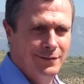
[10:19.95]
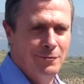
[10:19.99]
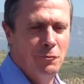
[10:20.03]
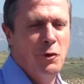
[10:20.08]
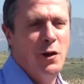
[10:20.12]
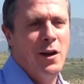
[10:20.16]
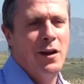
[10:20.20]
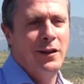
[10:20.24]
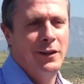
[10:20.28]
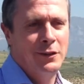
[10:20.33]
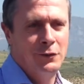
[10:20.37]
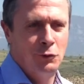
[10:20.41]

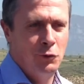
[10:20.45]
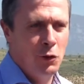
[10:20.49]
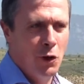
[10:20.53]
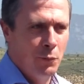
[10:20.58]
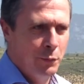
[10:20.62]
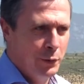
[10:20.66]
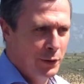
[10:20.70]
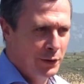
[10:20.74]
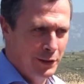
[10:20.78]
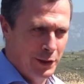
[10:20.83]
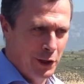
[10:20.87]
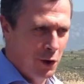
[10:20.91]
we are a
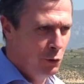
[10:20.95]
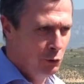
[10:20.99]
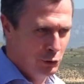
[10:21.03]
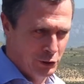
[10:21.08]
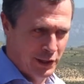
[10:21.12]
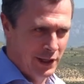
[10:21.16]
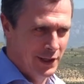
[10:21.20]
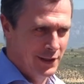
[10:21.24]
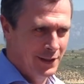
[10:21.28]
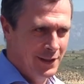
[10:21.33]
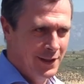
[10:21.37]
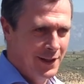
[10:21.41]
drop in the
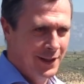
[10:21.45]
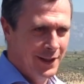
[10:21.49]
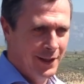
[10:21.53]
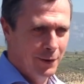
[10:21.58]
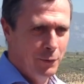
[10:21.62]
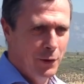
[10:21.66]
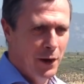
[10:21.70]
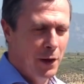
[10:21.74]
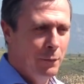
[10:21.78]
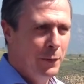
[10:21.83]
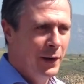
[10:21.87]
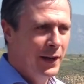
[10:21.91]
ocean,
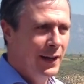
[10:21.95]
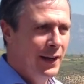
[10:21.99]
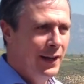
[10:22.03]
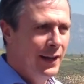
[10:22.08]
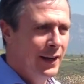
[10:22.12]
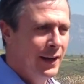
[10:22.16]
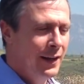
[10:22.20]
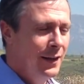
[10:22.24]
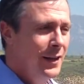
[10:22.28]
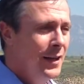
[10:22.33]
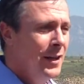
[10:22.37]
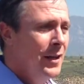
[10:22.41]
we are very
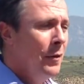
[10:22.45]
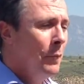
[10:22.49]
little.